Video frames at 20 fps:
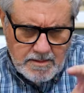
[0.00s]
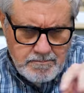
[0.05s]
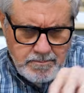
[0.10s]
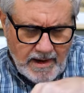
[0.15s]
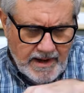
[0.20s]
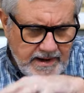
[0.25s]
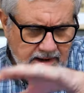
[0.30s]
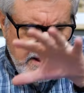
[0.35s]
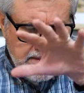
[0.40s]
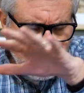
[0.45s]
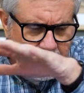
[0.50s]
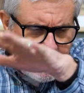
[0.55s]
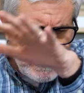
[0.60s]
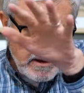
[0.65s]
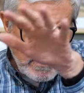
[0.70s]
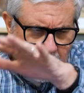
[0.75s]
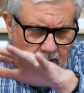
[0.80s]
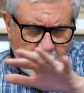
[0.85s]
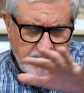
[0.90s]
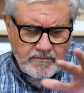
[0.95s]
But in
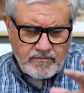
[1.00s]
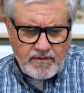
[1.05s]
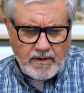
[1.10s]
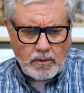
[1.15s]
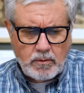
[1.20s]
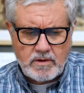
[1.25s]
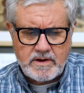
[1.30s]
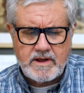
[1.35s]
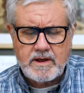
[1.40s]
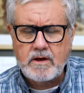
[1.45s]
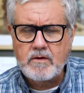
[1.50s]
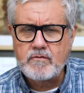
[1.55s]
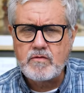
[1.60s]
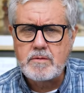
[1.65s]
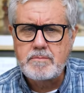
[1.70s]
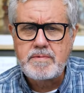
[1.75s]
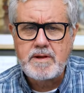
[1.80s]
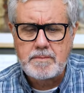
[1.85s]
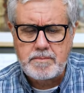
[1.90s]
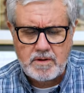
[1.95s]
the unfolding of
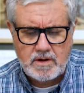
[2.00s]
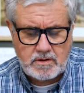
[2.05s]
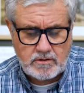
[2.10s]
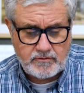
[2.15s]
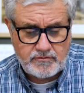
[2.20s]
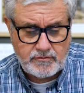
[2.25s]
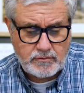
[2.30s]
the biblical